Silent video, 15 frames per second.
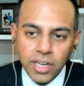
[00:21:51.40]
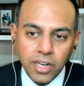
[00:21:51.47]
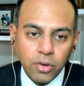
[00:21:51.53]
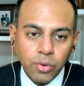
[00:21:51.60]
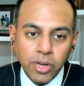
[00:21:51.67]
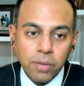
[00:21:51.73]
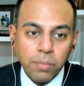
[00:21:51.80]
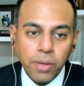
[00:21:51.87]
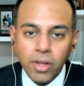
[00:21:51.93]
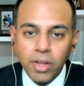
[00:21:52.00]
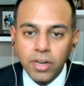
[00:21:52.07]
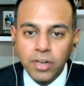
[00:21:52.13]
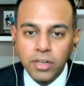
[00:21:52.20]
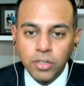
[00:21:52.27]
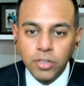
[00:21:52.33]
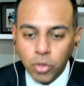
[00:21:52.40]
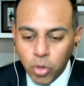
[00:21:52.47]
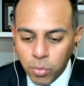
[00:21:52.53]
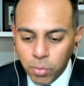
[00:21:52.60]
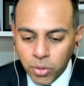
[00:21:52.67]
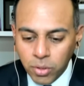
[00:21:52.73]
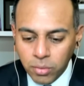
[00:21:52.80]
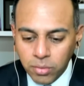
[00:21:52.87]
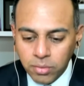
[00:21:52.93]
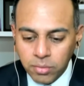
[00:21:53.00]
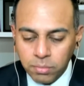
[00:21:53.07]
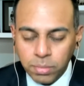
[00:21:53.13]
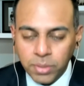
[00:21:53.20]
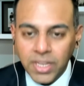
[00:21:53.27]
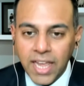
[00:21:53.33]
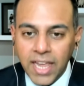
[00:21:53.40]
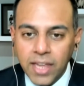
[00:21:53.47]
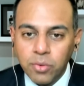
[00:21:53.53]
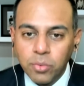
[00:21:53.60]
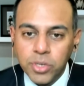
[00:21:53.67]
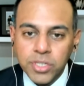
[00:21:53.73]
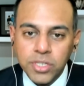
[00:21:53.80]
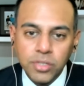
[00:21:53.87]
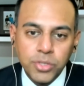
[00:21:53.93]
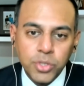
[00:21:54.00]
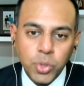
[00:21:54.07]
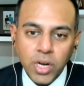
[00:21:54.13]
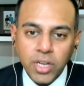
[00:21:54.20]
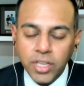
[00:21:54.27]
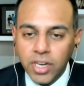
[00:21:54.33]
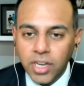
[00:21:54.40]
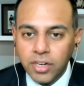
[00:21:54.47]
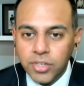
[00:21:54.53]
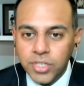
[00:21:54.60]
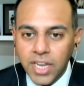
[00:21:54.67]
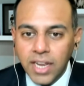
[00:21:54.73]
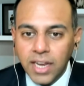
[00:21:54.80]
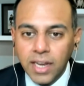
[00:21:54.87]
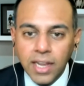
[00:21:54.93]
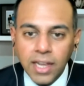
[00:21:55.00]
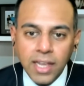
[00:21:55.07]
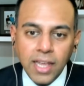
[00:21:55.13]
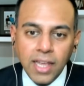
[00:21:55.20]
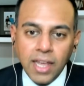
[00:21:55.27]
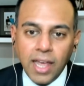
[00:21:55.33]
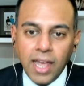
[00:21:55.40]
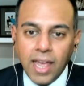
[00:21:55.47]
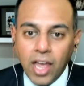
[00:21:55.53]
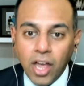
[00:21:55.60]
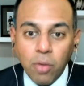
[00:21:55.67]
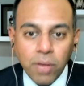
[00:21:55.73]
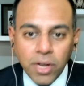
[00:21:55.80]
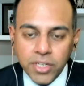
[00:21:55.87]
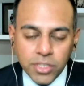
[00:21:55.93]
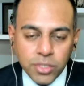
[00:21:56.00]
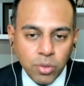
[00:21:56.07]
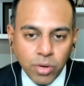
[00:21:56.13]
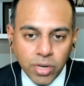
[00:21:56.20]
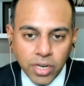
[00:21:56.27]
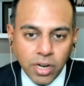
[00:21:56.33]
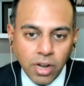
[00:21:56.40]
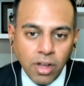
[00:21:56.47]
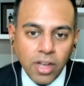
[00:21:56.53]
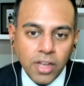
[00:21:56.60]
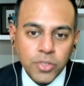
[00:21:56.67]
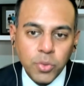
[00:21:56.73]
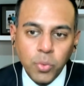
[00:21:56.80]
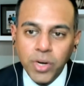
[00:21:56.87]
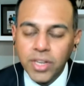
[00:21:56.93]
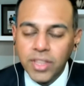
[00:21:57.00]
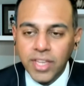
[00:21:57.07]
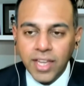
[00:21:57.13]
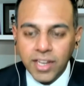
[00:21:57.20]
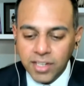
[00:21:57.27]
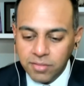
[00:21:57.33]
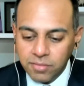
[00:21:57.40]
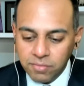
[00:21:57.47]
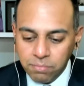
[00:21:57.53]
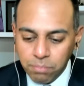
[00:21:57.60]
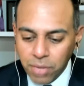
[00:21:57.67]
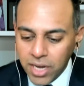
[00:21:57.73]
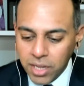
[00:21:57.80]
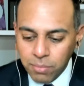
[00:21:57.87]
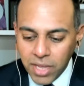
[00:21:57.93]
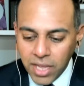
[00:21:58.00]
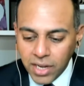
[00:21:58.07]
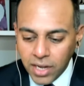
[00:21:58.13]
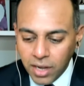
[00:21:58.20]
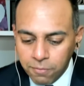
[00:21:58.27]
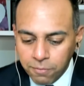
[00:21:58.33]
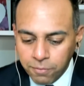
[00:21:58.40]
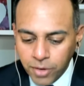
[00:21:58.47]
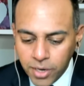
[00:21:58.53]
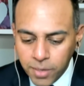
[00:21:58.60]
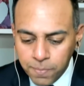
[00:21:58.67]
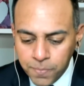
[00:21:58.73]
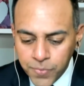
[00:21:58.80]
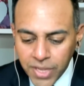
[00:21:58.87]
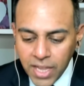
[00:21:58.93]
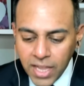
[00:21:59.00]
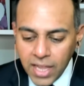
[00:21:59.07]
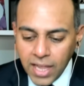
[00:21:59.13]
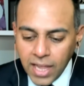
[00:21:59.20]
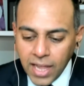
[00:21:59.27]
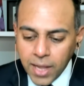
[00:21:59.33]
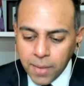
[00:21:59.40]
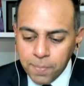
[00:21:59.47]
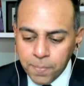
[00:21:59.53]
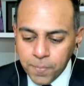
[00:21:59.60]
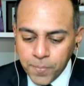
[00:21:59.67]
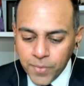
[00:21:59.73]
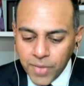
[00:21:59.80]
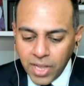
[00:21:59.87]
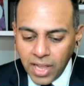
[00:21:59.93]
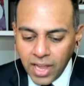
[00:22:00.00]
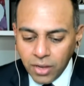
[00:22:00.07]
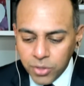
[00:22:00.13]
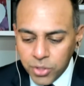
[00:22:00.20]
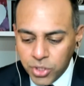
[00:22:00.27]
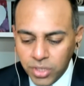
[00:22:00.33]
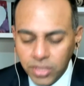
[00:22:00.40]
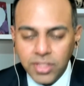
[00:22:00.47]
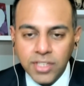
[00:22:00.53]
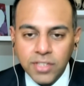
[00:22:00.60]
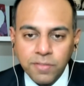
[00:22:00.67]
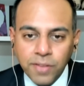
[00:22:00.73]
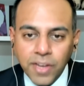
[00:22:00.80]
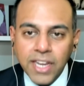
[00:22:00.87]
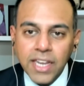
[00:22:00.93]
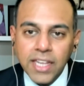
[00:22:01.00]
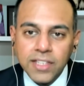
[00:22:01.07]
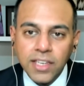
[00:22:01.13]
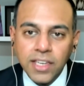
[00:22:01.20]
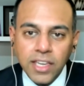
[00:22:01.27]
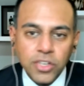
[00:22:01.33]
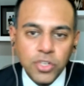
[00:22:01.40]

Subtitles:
and agreed upon global plan. We're still struggling to understand how much it's going to cost, where that money may come from. How should this financing